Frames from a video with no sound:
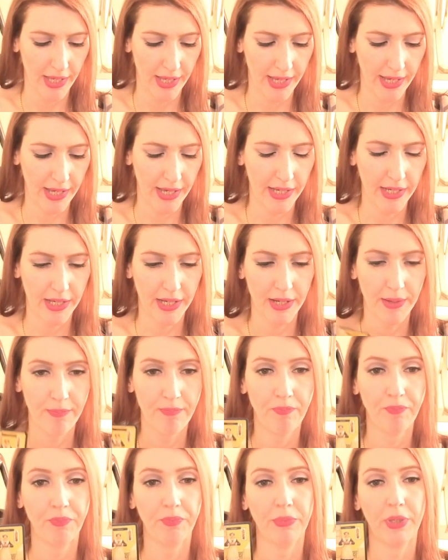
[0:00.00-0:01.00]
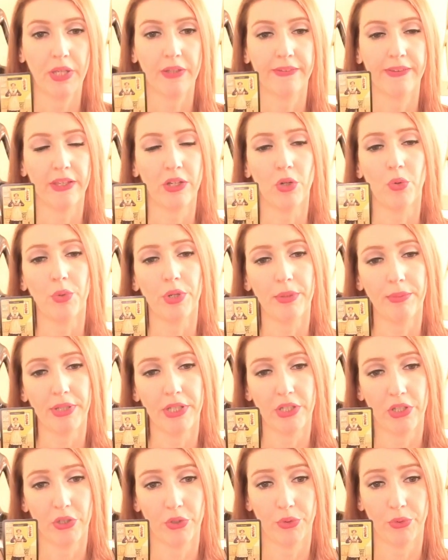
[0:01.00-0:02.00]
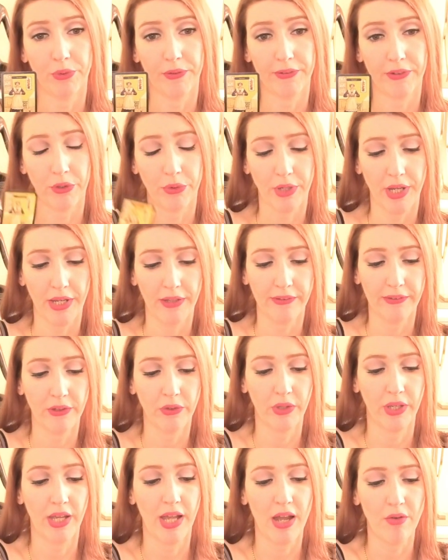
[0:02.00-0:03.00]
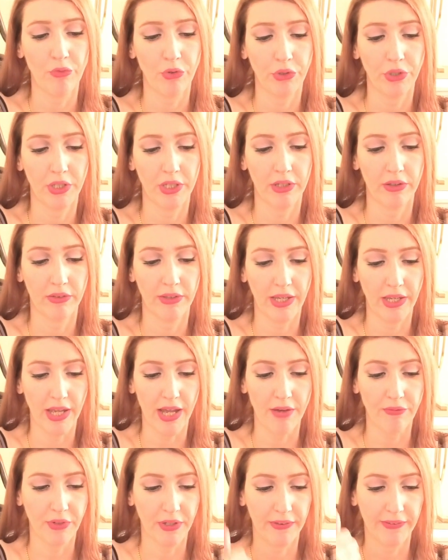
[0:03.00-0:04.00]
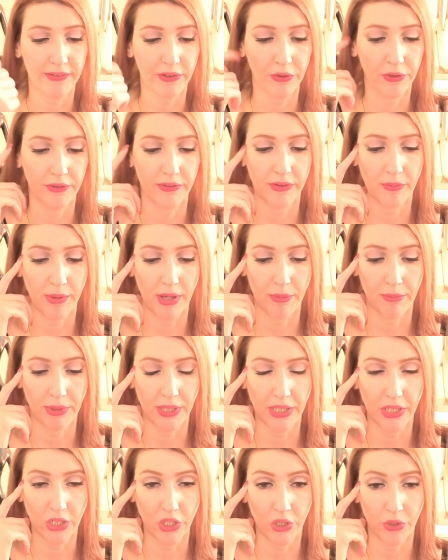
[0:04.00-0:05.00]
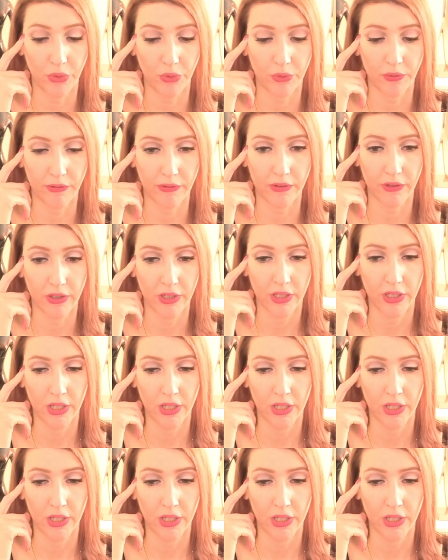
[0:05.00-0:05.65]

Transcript: And um, because they don't want to be used, okay? So they have really, they have concerns about being used.